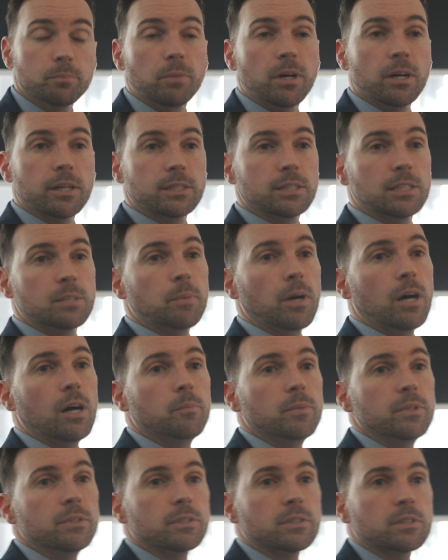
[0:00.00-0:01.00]
marketing
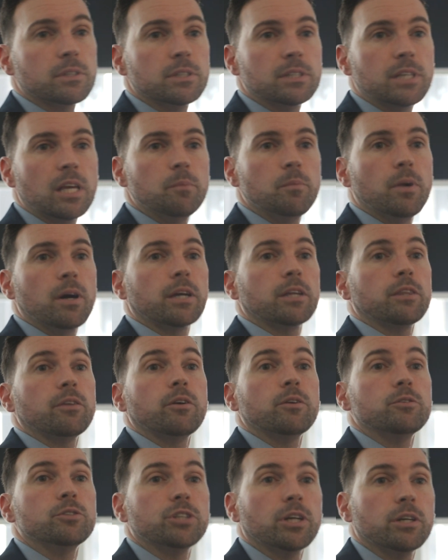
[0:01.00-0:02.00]
departments because they market their
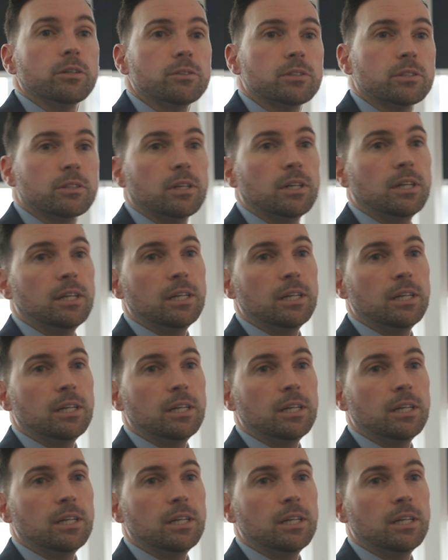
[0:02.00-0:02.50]
own shows.